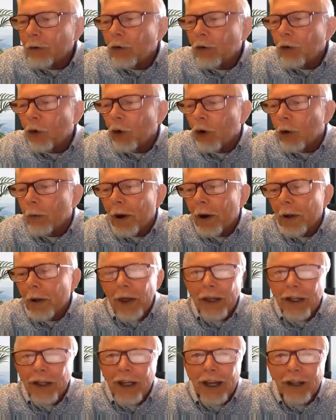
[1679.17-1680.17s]
allowed to
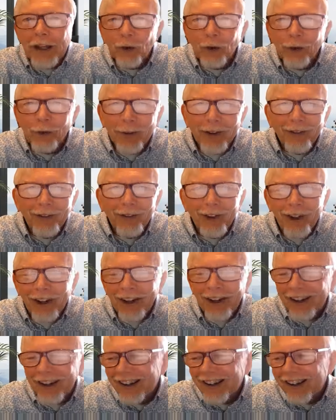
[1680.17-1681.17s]
talk about that yet. But